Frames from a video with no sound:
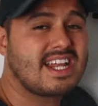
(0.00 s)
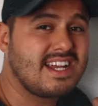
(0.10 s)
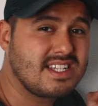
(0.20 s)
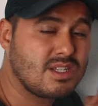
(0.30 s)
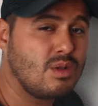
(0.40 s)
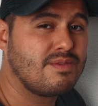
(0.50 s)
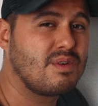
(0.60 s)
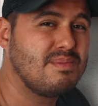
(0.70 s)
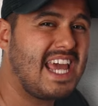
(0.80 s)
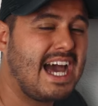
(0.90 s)
that I stole
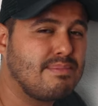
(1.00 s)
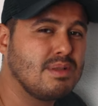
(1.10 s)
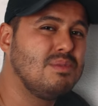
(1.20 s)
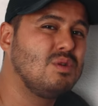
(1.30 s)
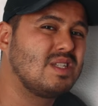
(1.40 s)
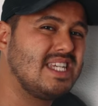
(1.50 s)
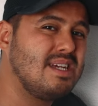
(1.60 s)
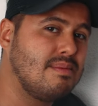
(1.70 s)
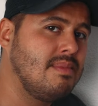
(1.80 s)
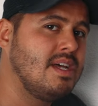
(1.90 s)
from the Apple
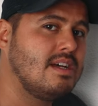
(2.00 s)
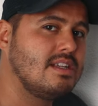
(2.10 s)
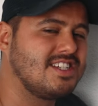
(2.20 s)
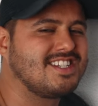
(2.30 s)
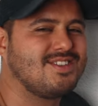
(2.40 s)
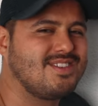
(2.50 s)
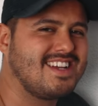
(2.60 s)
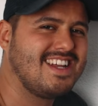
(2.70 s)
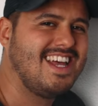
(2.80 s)
Museum, just joking.